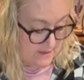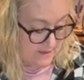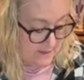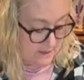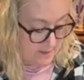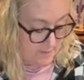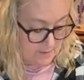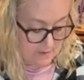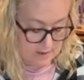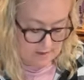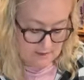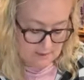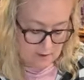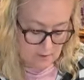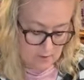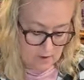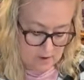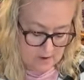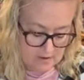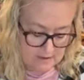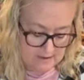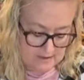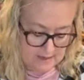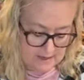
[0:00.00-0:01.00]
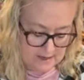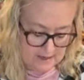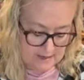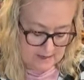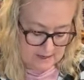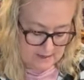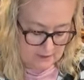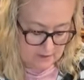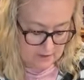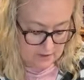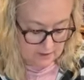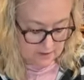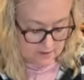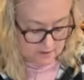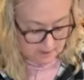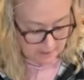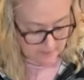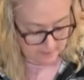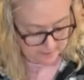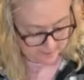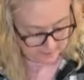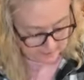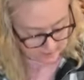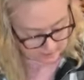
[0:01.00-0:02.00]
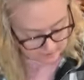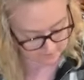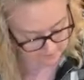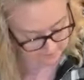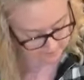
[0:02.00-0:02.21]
Say, did I paint the wrong side? I couldn't get the back